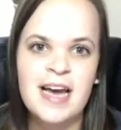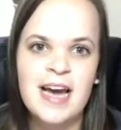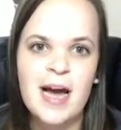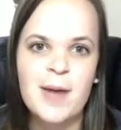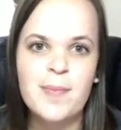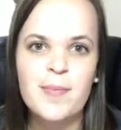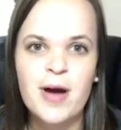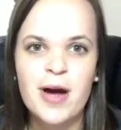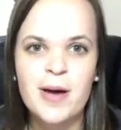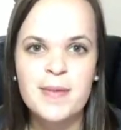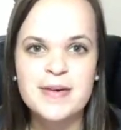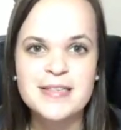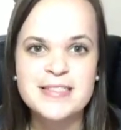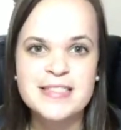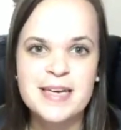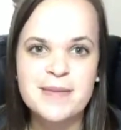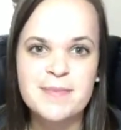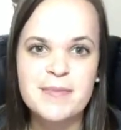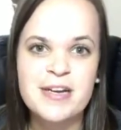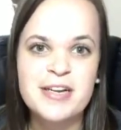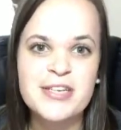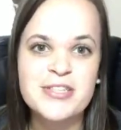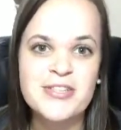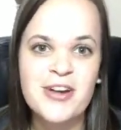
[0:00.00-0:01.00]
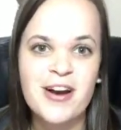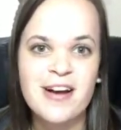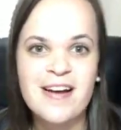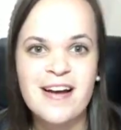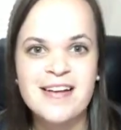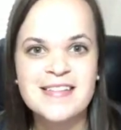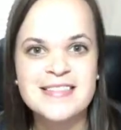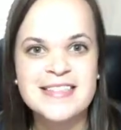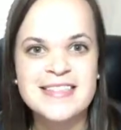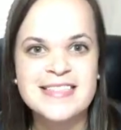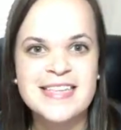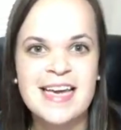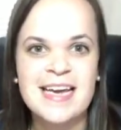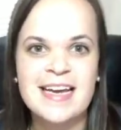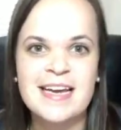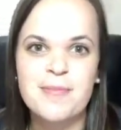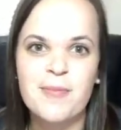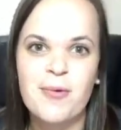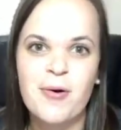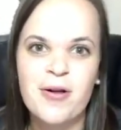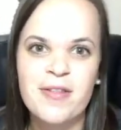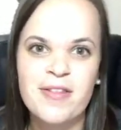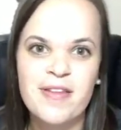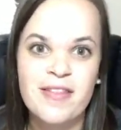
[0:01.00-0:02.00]
I promise I'm going to try not to take
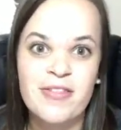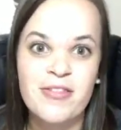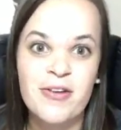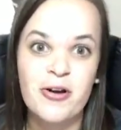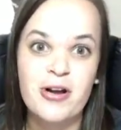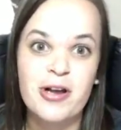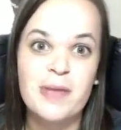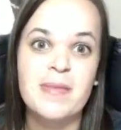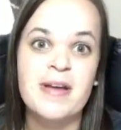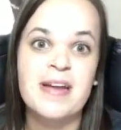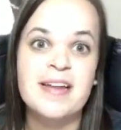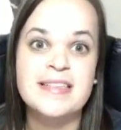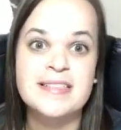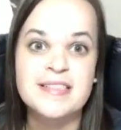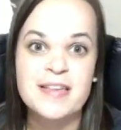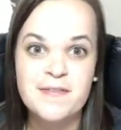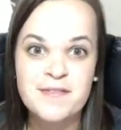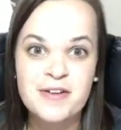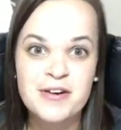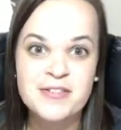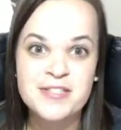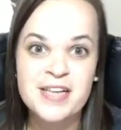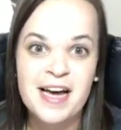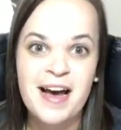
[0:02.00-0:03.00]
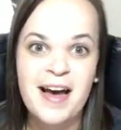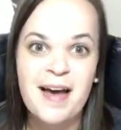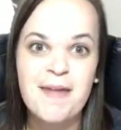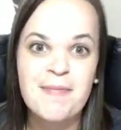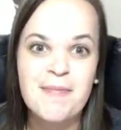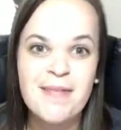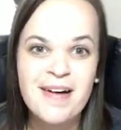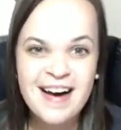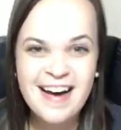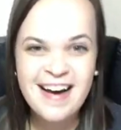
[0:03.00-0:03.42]
more than 30 minutes of your time.